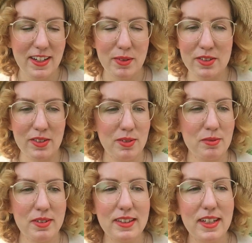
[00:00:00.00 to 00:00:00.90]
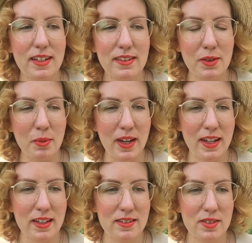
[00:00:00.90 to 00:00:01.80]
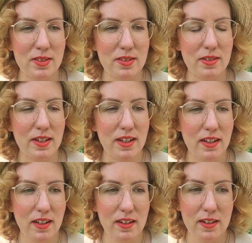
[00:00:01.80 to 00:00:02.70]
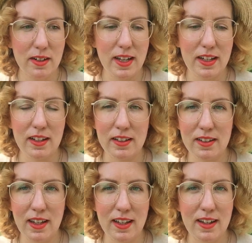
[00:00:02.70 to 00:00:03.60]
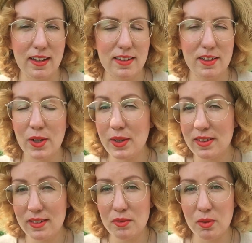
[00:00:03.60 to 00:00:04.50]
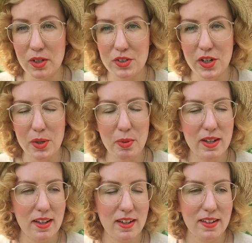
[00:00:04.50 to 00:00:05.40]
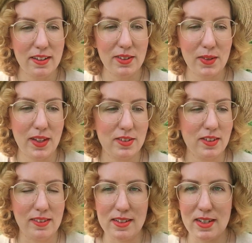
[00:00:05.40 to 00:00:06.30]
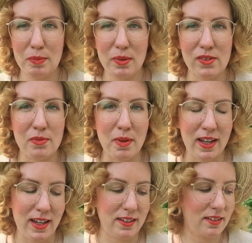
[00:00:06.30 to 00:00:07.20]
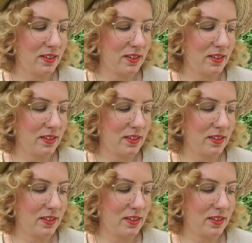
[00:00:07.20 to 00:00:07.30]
It was just a really easy way to create a cohesive wardrobe. So that's just a tip of mine.